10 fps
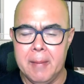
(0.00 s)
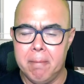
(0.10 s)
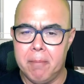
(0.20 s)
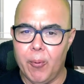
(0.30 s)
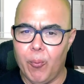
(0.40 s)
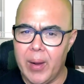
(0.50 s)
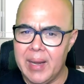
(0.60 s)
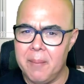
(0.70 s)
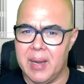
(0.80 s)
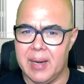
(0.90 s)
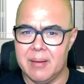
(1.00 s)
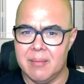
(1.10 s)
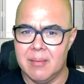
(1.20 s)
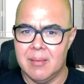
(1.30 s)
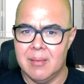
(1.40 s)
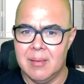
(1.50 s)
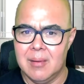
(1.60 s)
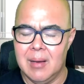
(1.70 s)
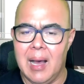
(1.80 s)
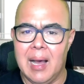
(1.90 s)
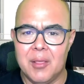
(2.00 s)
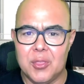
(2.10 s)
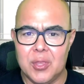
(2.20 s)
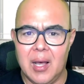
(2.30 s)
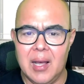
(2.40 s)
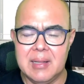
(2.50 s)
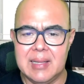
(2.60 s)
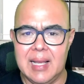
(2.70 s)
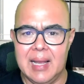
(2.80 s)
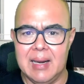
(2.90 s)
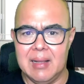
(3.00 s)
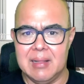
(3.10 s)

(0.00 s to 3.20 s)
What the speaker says: But wait a minute. I thought that the